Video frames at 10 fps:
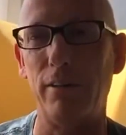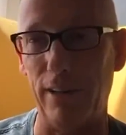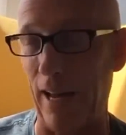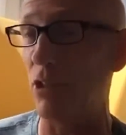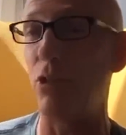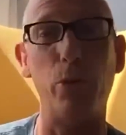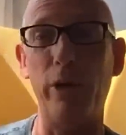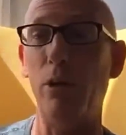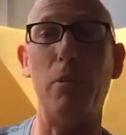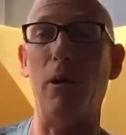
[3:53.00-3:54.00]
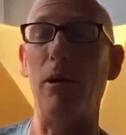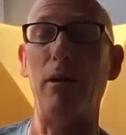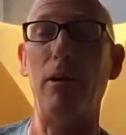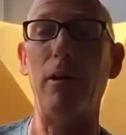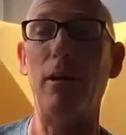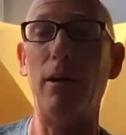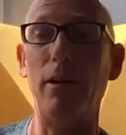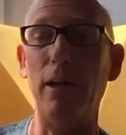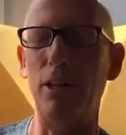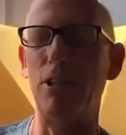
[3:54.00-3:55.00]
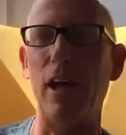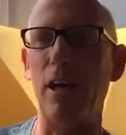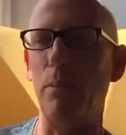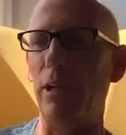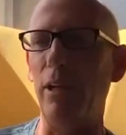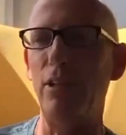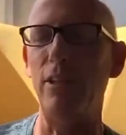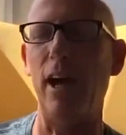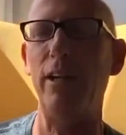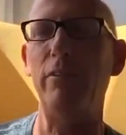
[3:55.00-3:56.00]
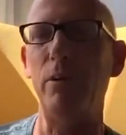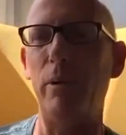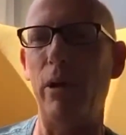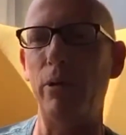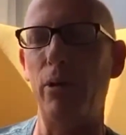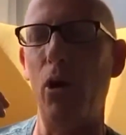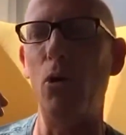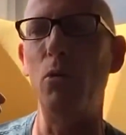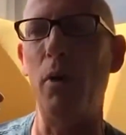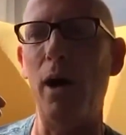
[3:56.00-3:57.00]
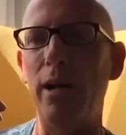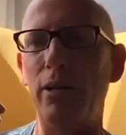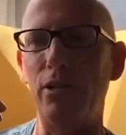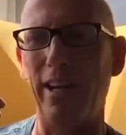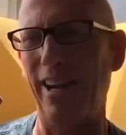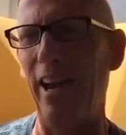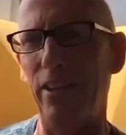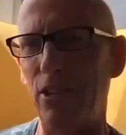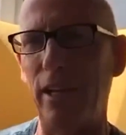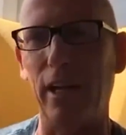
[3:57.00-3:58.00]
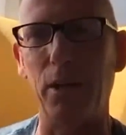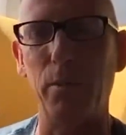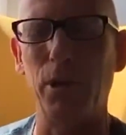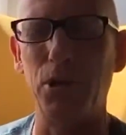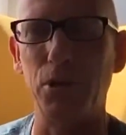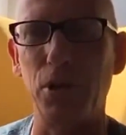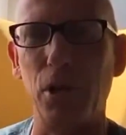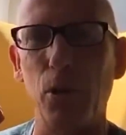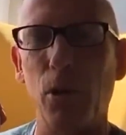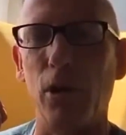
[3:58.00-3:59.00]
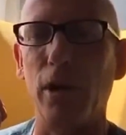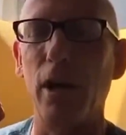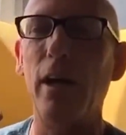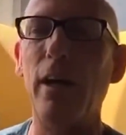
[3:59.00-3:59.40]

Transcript: That's the weird part. It's not even about your own mind saying, yeah, this acupuncture is going to work.